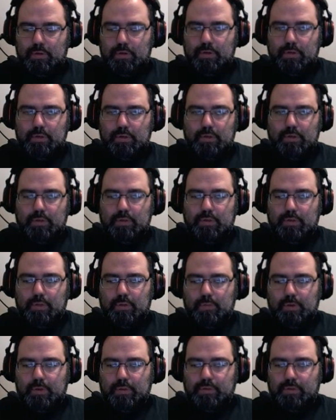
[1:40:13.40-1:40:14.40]
I'll show the
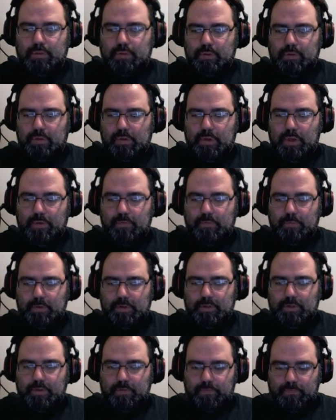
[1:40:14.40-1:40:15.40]
wealth. So I have a
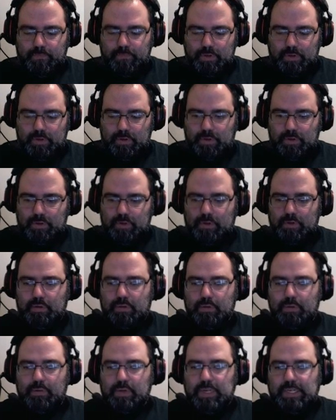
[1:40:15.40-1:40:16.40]
bunch of uh,
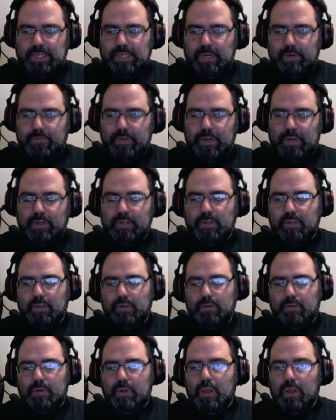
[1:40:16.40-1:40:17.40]
identifying to
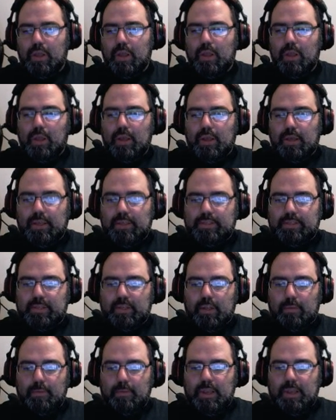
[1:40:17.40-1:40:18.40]
do. a
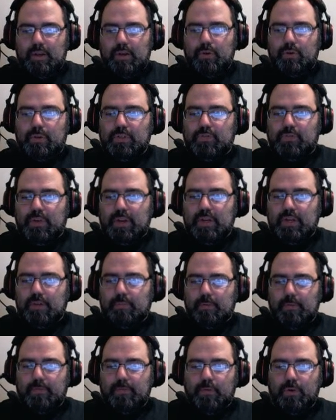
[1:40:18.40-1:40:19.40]
single man who is fighting
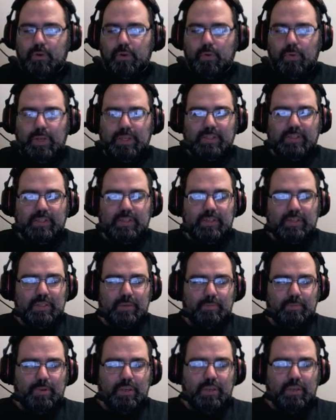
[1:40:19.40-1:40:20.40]
before you has
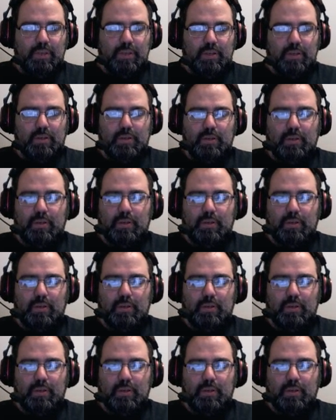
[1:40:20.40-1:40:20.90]
disappeared.